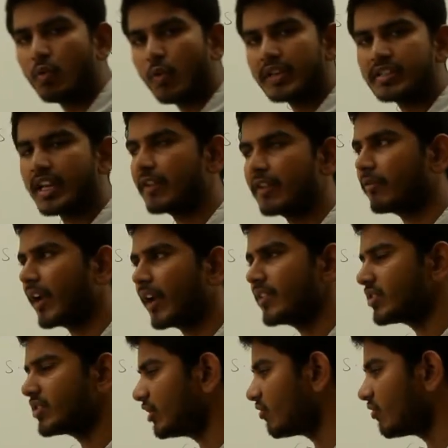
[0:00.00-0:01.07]
US and
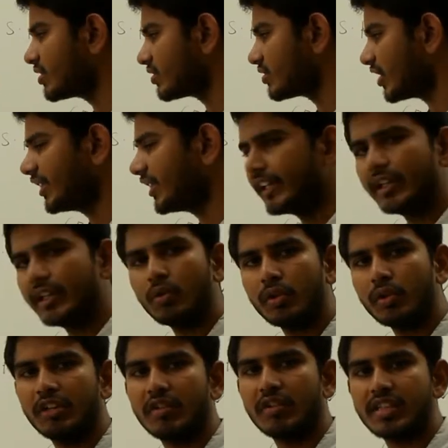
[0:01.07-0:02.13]
France, it was agreed
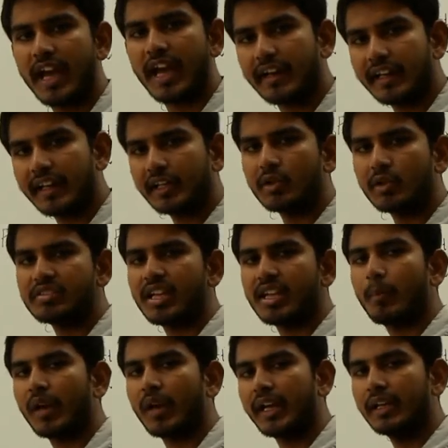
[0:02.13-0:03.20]
to
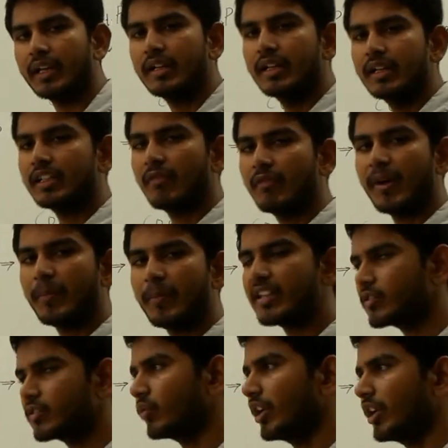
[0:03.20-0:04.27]
supply the
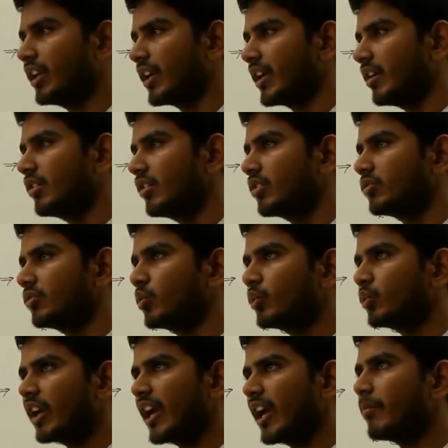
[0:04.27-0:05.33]
weapons to India,
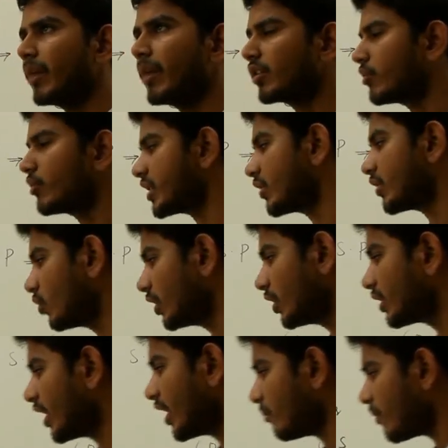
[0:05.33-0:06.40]
though the embargoes are
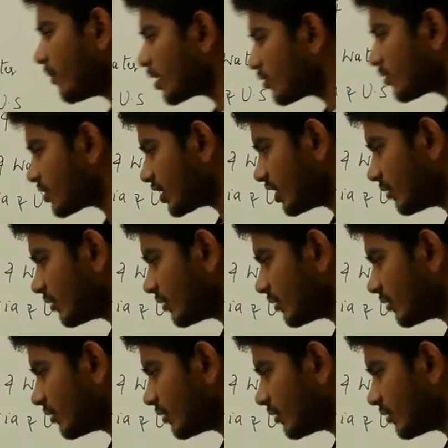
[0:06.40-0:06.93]
going. Embargoes,